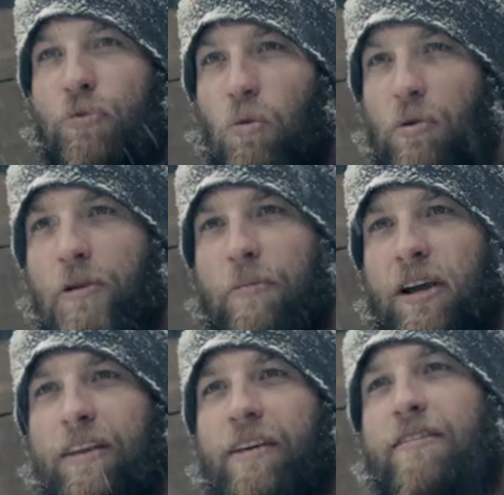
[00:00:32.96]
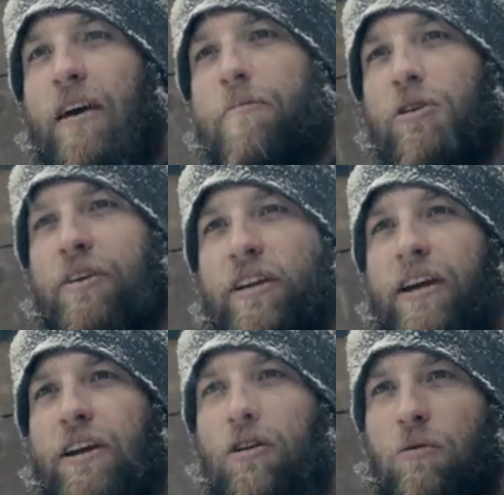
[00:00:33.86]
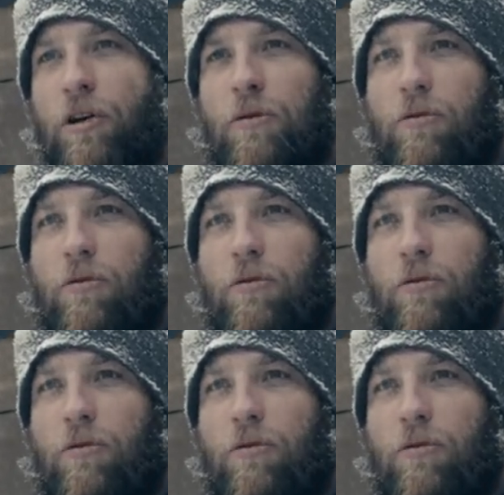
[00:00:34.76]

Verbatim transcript: We are mainly a Siberian kennel. We are